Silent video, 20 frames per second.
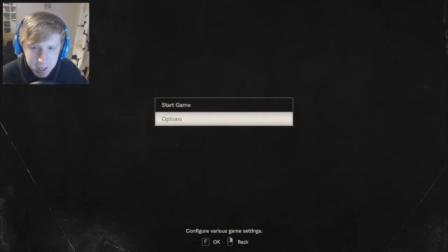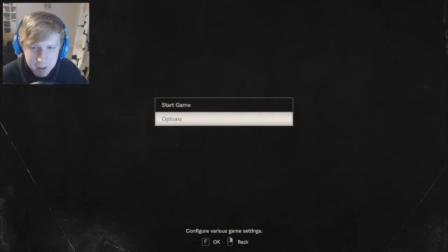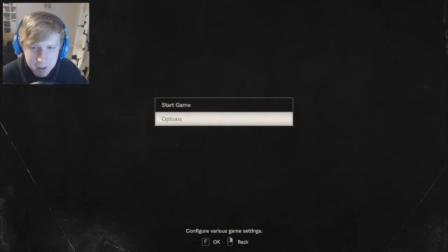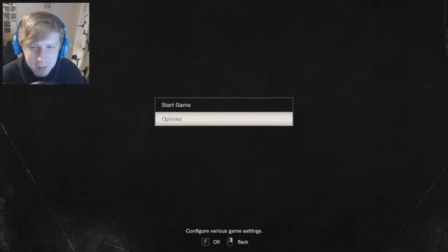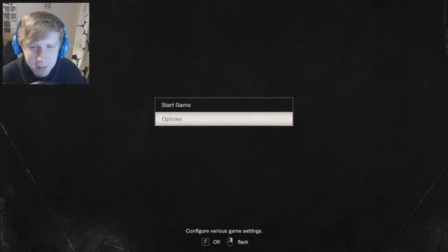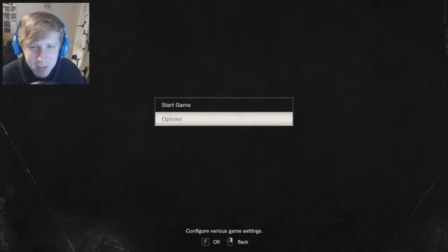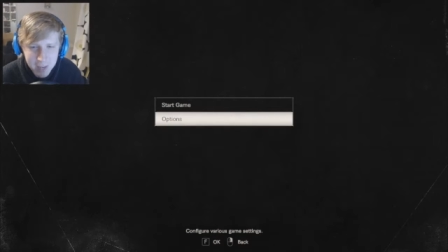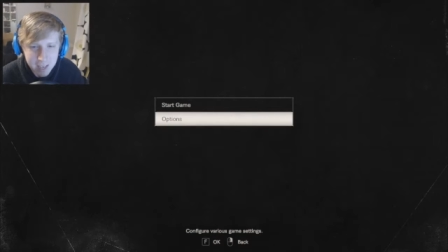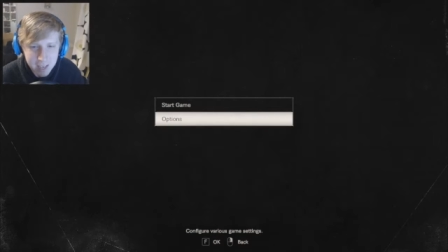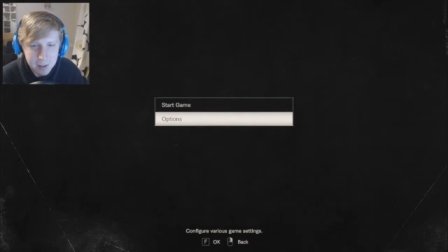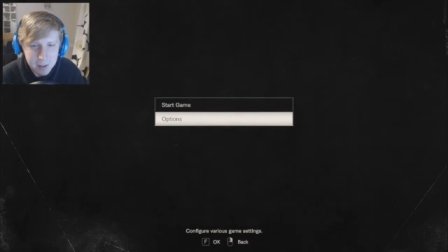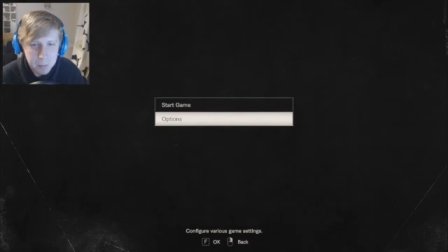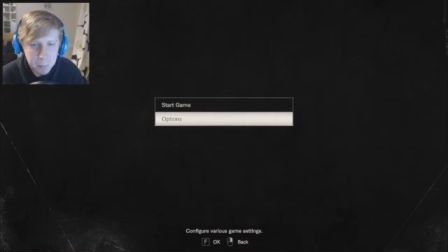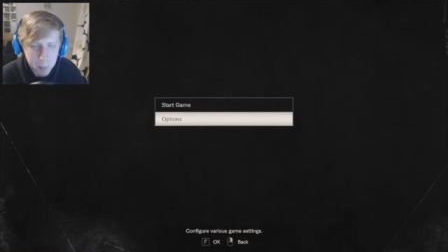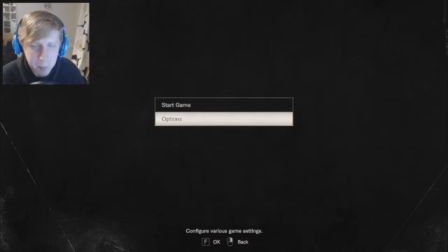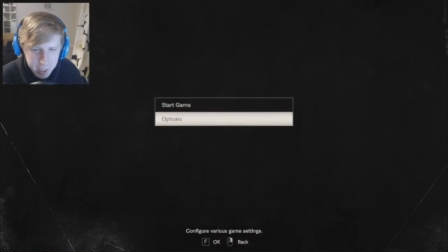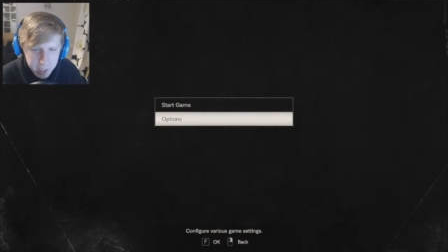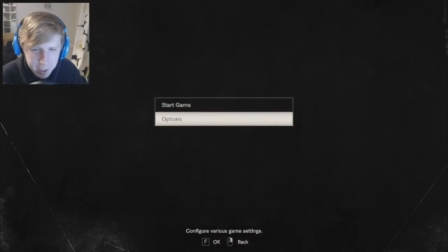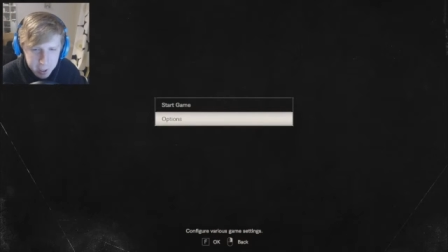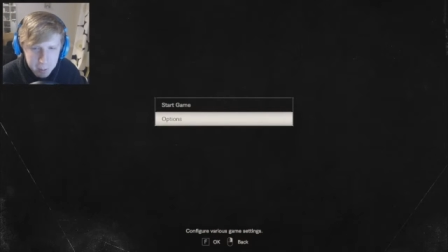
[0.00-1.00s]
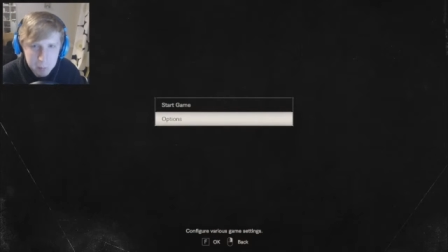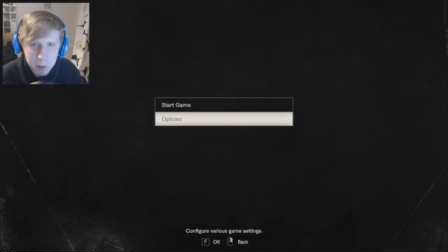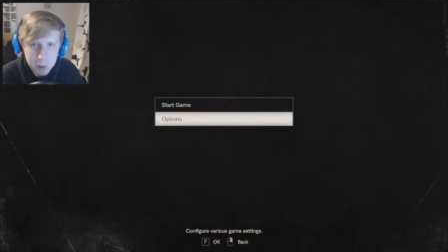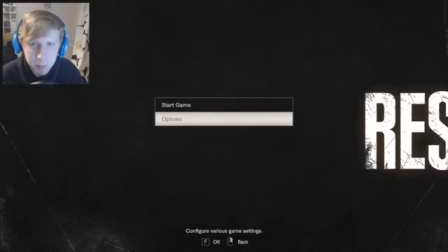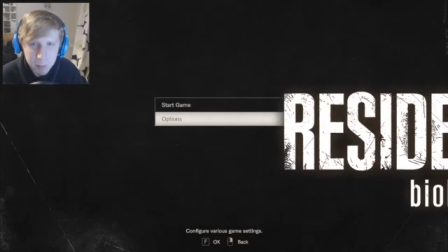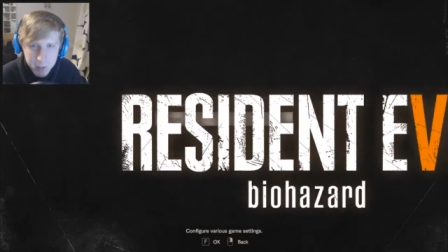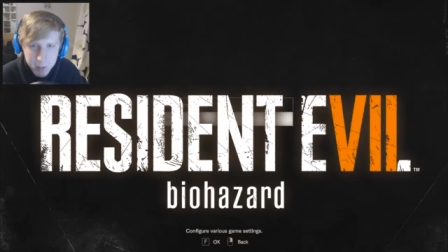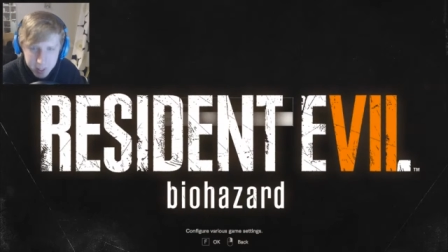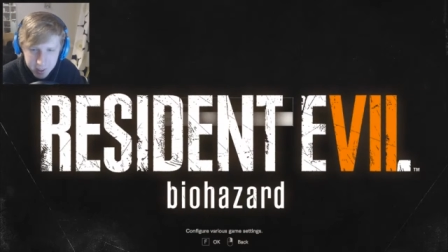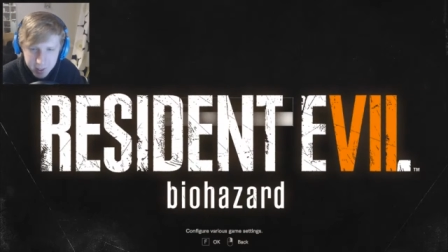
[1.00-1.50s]
name is Alex and welcome
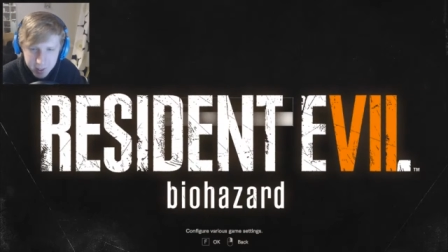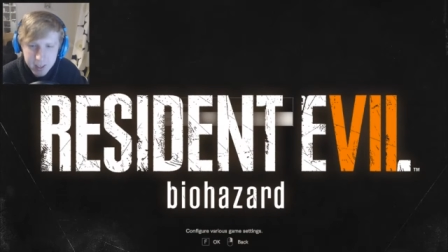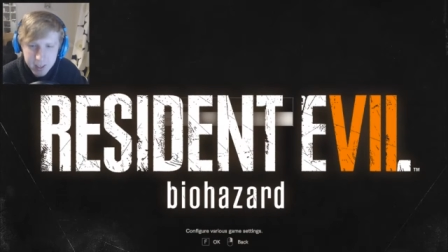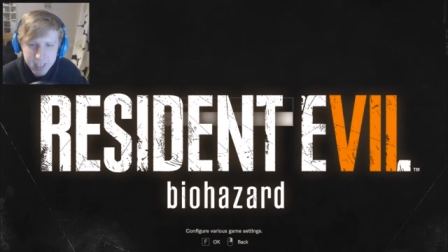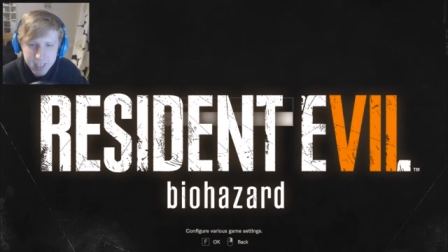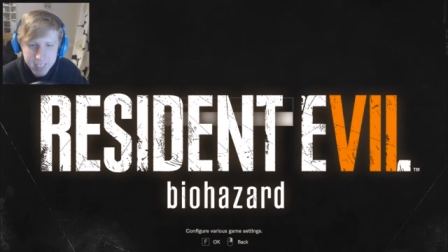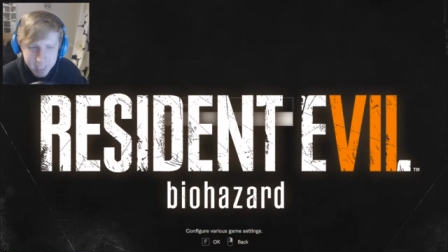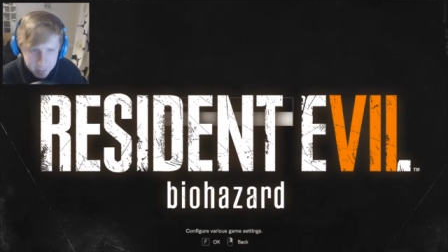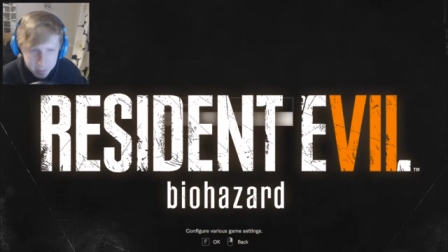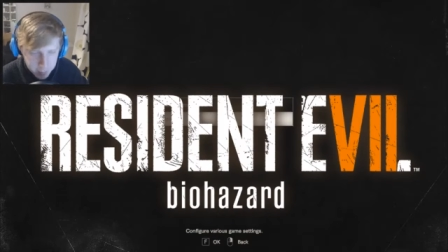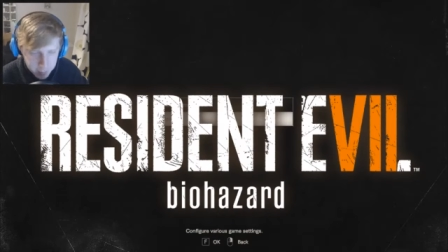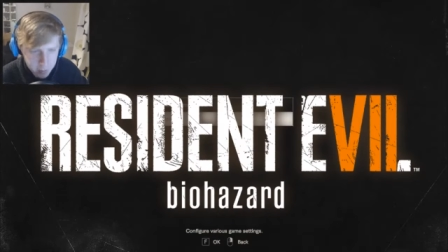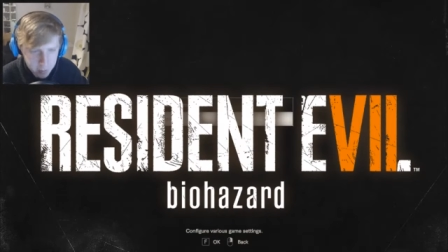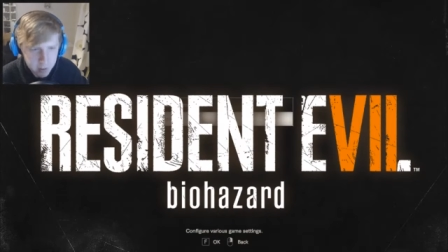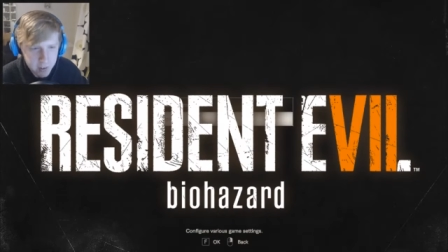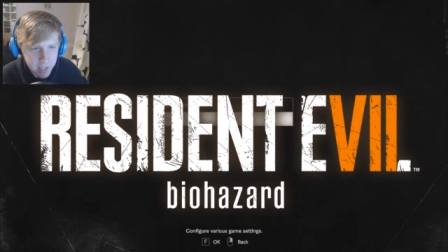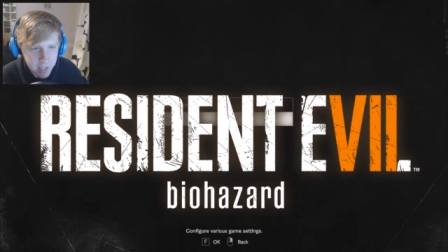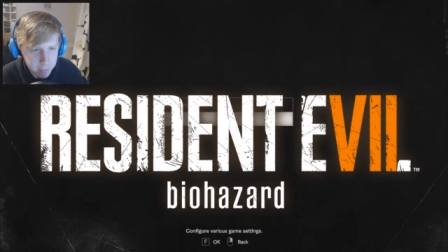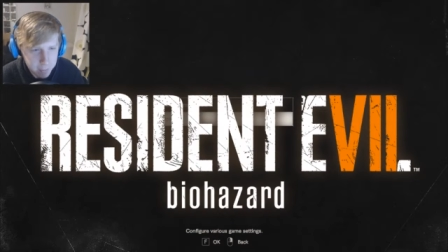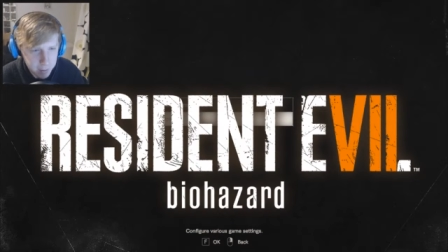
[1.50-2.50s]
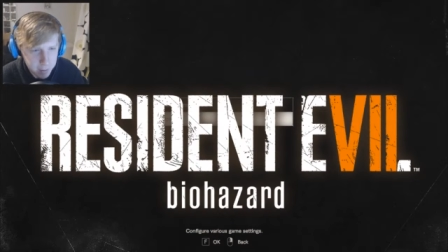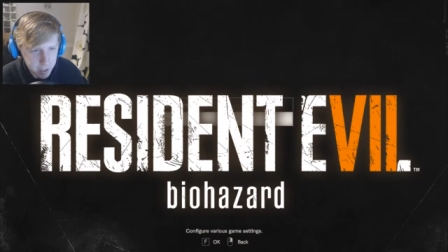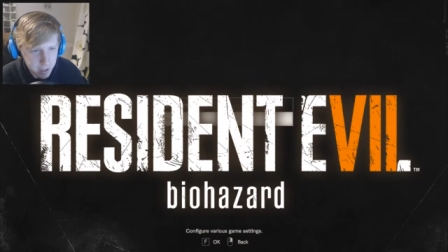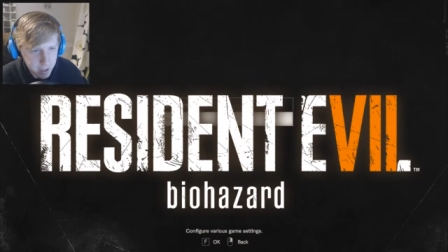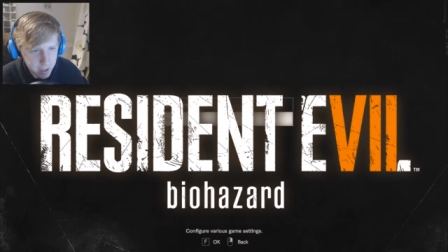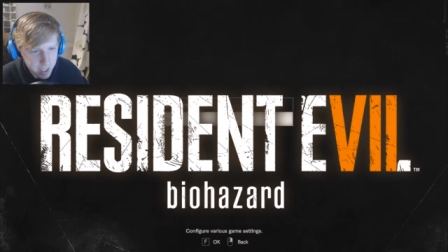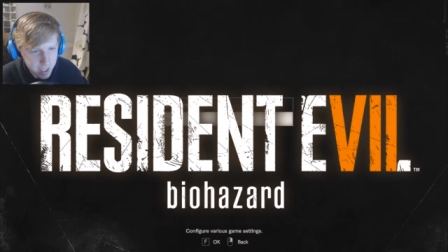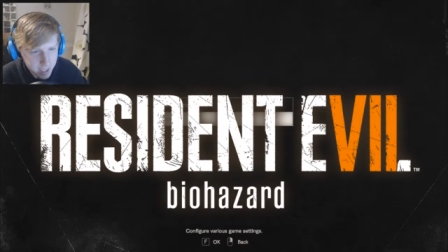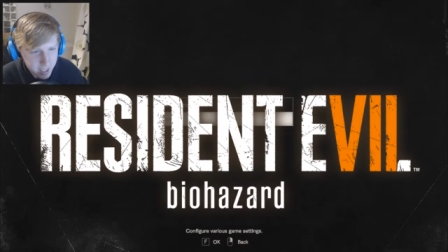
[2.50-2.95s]
to Resident Evil seven.